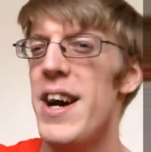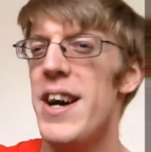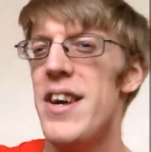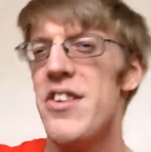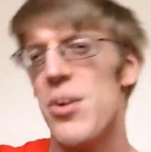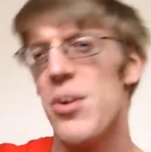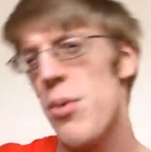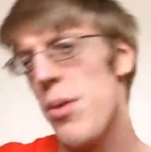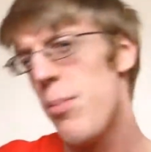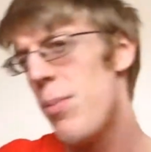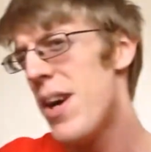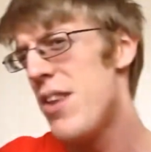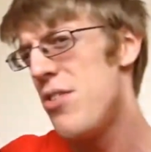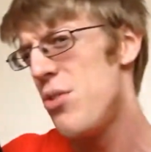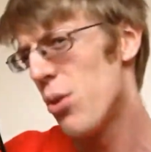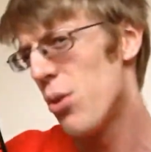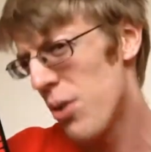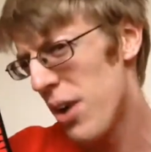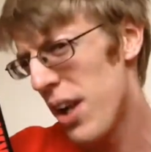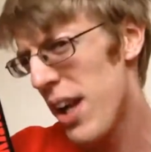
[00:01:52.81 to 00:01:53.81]
is some of the
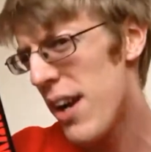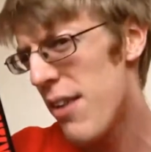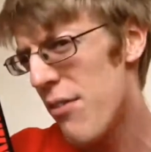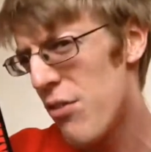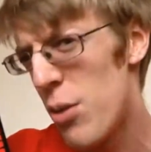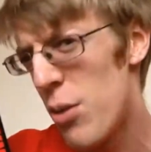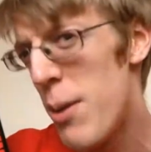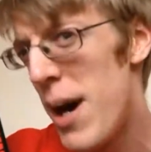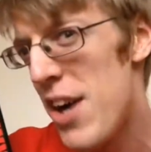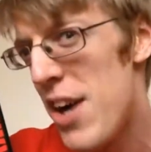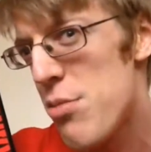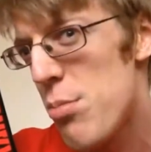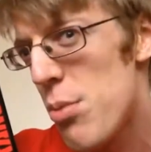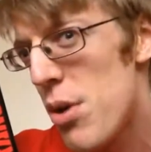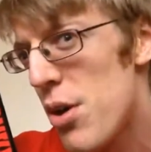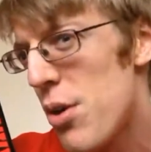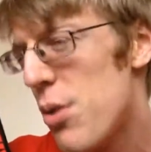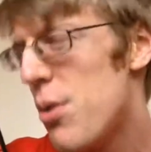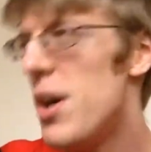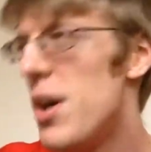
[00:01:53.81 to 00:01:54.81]
best you're going to get from
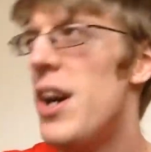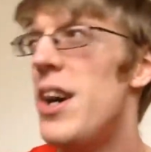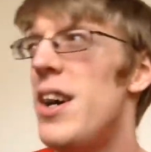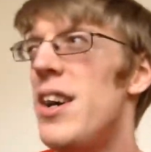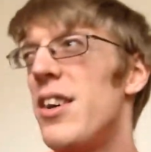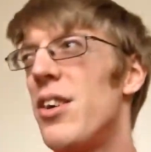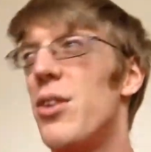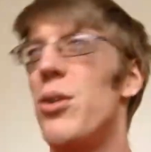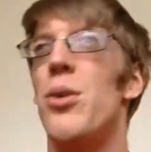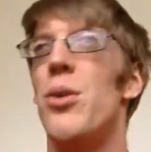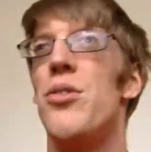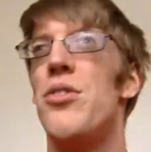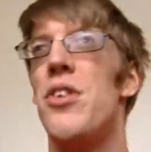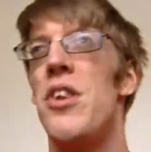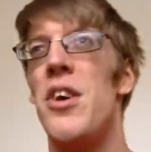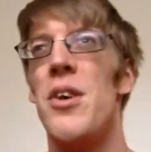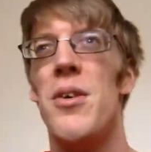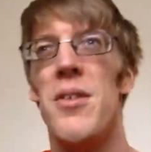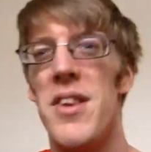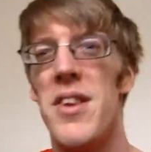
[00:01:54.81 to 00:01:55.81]
Hasbro. Of course,
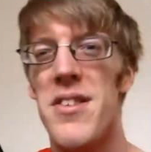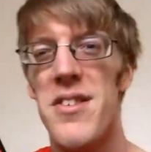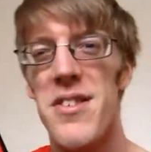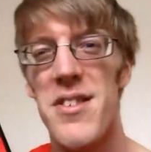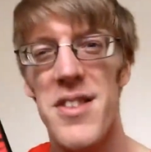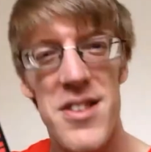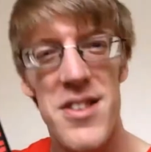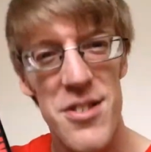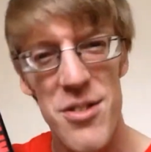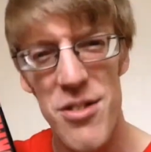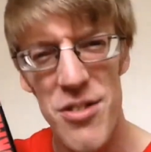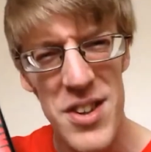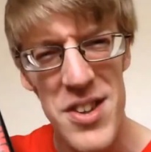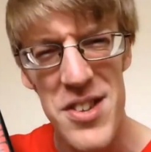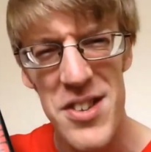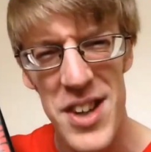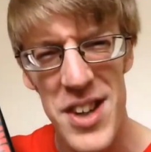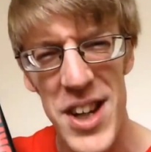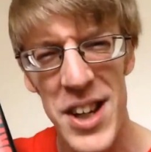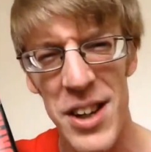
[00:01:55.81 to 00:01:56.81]
you know, that's not really
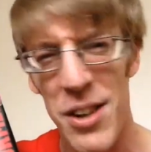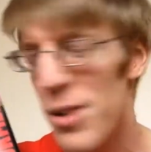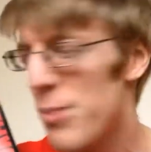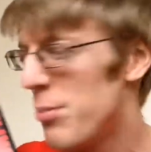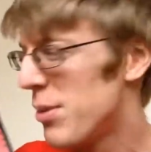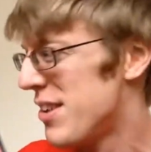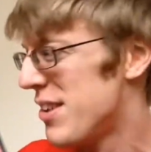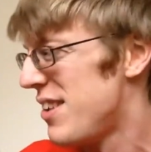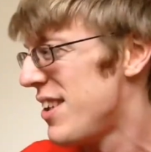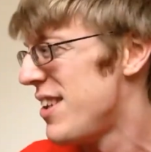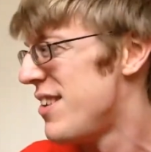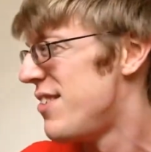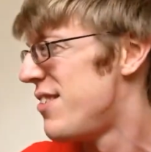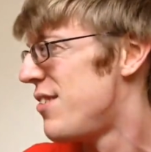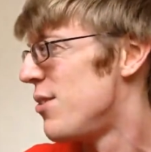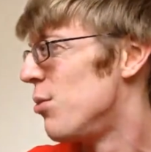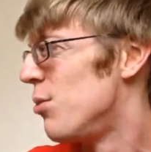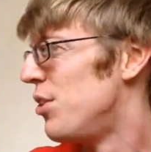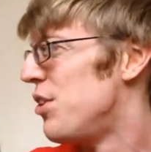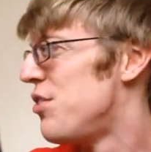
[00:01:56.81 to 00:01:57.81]
saying a lot, because it is
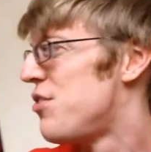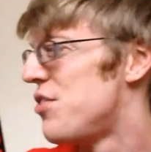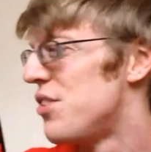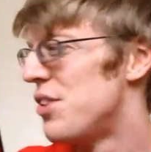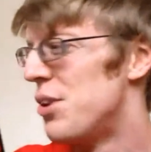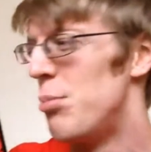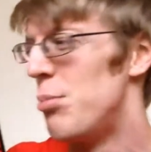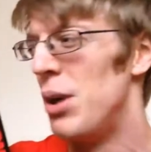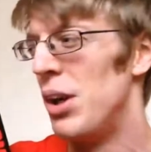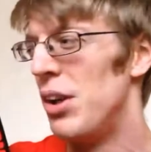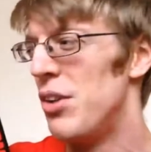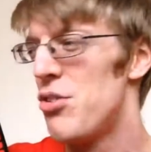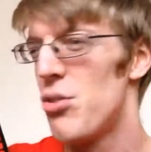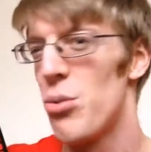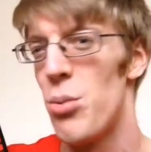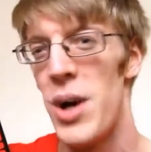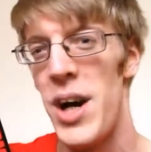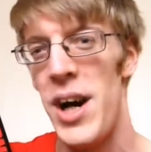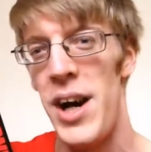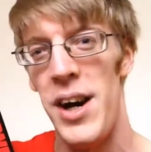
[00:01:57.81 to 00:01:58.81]
still just a big
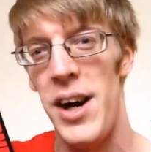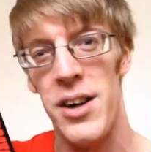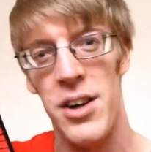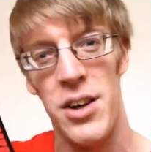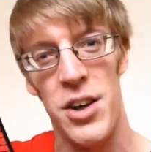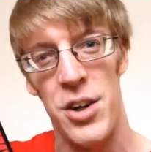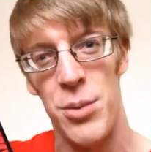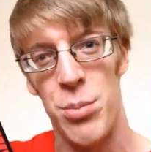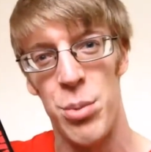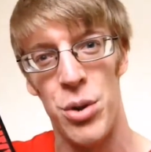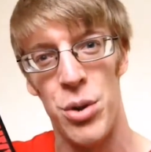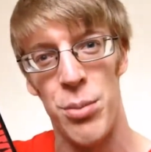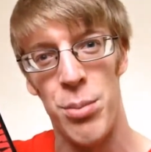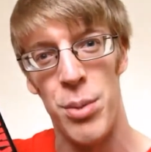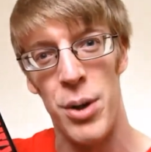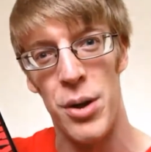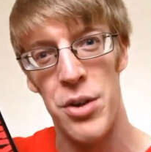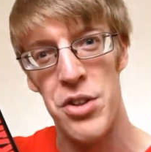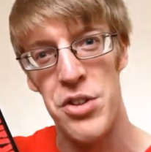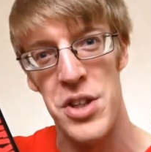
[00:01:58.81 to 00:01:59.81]
square cardboard
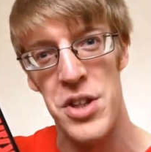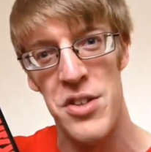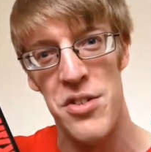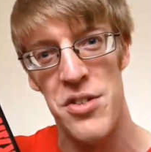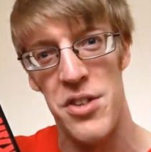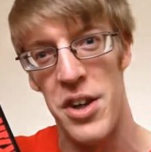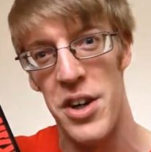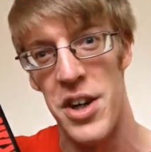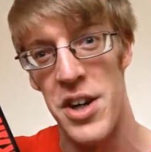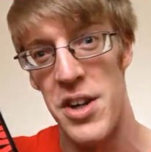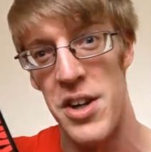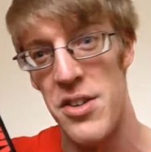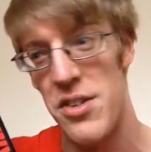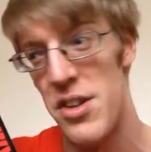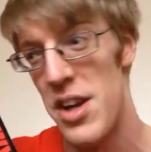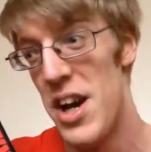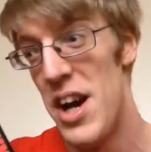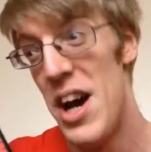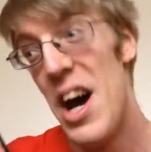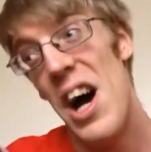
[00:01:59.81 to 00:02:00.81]
box, and inside
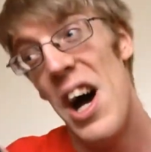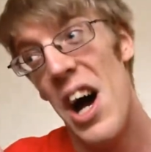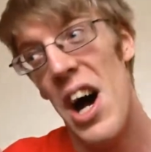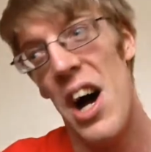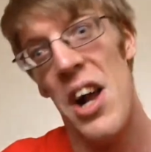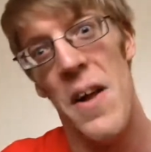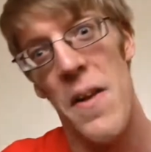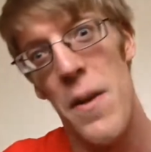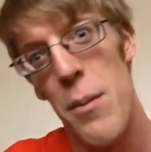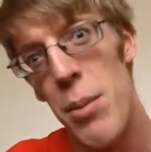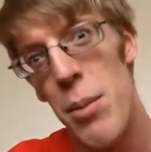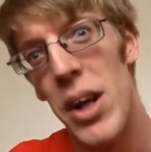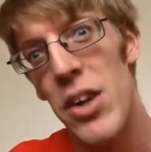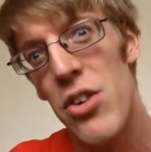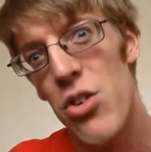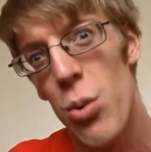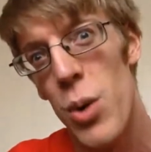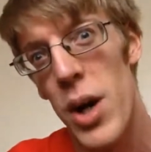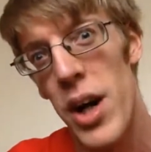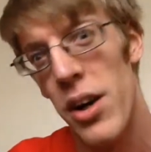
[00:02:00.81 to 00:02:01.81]
is another big
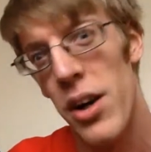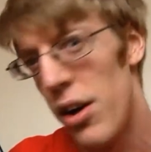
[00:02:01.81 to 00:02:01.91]
square